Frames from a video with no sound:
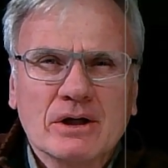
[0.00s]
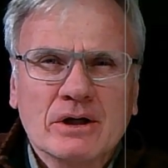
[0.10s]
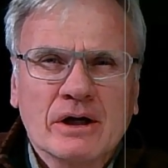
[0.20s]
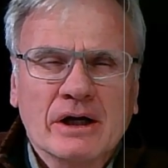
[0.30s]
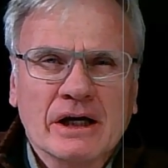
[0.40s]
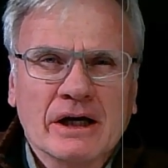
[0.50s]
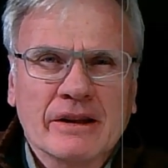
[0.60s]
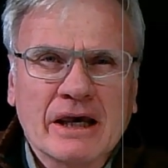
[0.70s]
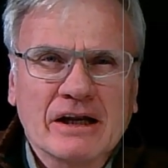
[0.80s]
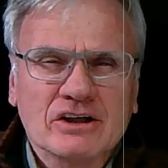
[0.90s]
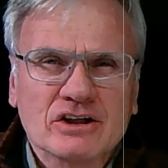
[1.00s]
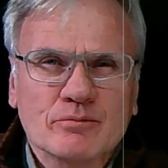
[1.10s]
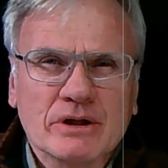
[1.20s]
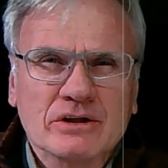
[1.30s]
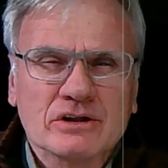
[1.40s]
That just
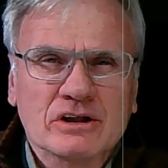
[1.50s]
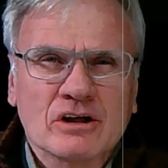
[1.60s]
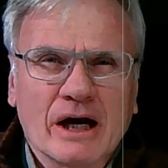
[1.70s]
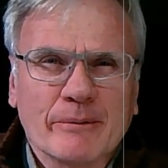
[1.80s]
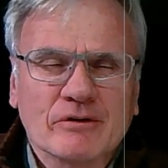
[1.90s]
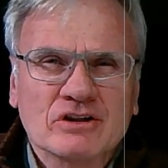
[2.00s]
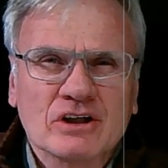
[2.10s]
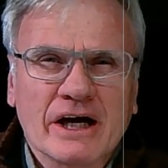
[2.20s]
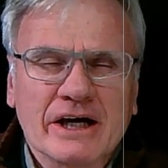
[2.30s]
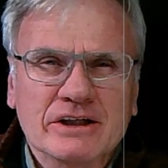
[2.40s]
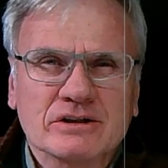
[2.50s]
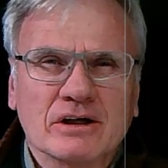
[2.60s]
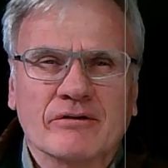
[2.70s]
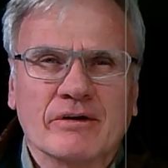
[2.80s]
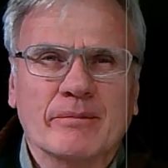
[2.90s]
means the type of size
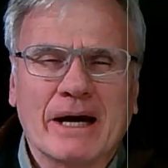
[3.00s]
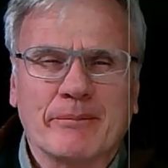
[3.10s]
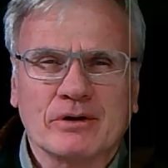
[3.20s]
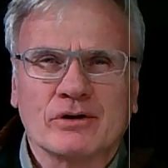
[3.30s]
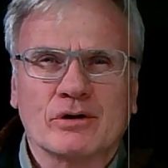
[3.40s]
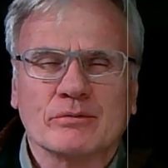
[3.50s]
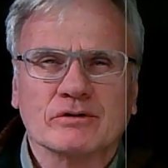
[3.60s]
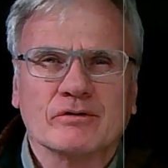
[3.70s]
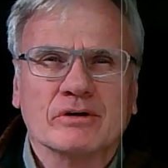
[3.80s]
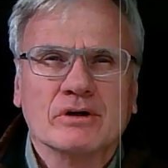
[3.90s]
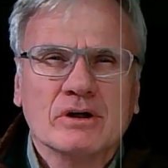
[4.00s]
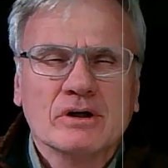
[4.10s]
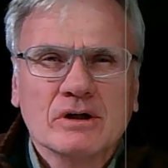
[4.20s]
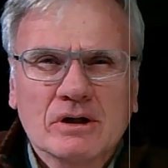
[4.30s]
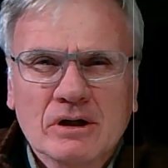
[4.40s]
of the map in terms of a
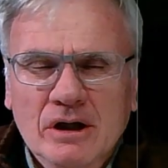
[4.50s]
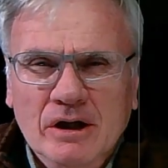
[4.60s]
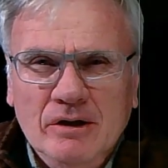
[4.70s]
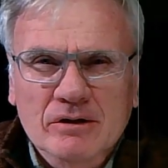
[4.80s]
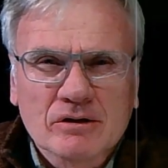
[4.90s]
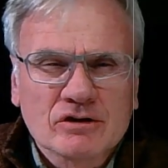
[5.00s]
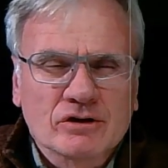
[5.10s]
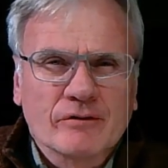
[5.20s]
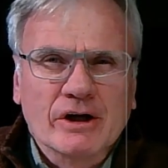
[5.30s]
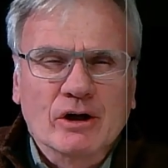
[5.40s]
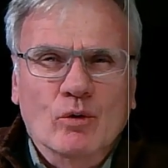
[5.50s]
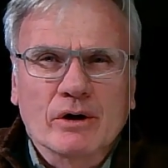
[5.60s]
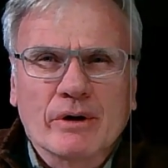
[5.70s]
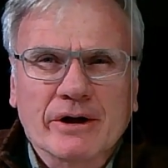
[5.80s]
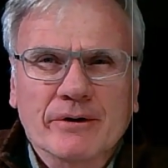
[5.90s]
surveying
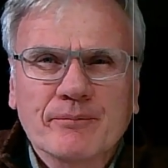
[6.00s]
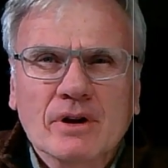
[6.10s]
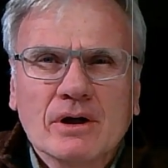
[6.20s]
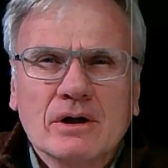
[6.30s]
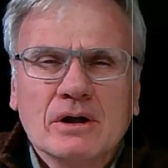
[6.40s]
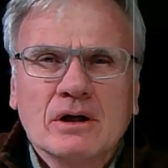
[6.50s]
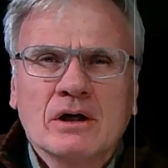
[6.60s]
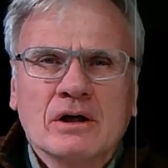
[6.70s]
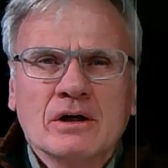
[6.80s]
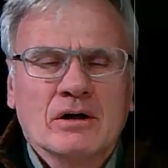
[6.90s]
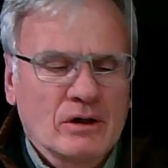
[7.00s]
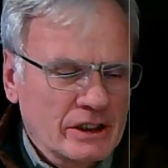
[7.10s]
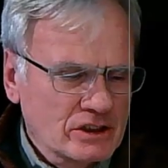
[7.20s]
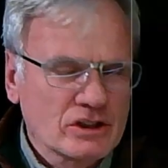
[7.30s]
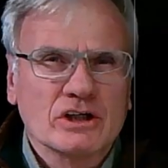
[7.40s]
quadrangle.
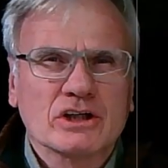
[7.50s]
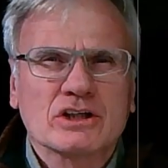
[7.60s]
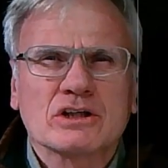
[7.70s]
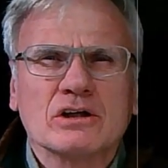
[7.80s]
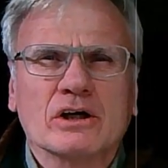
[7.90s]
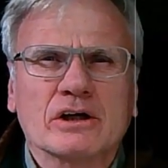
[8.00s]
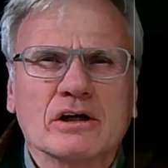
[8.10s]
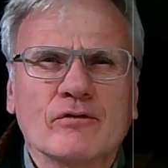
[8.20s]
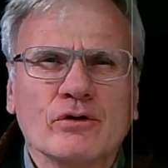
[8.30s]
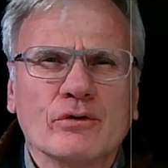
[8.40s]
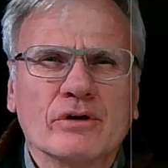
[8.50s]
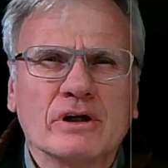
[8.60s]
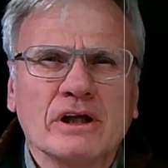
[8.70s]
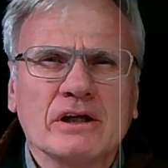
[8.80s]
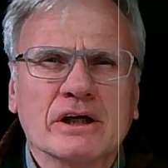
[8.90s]
Let's just look at a few of the
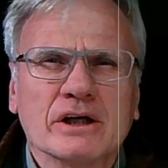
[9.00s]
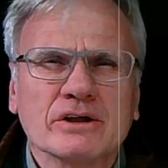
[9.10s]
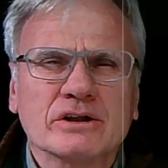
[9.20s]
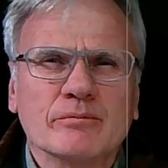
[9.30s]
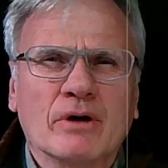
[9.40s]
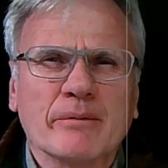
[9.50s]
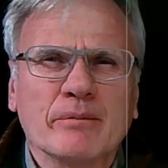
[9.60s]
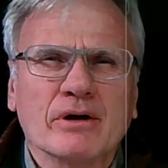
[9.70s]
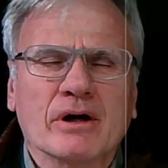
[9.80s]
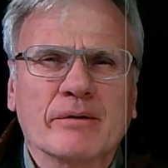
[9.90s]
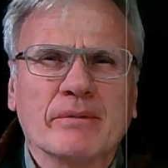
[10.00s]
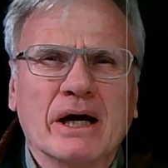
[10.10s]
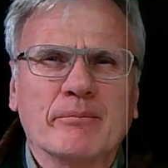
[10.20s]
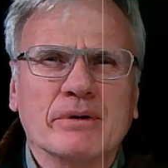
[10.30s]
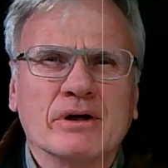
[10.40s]
details that might be on a
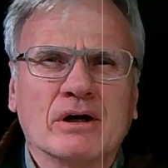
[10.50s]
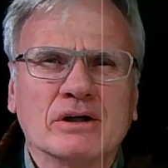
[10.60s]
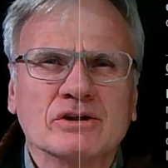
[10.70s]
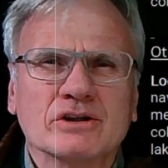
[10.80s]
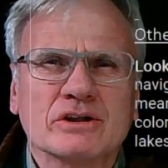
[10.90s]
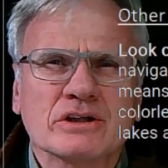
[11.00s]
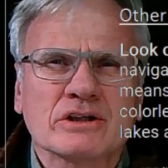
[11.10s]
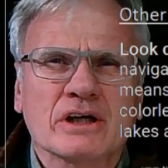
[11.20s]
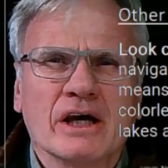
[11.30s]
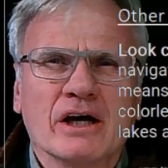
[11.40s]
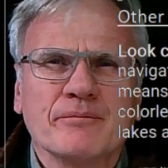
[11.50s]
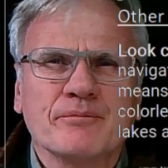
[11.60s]
map beyond just the scale.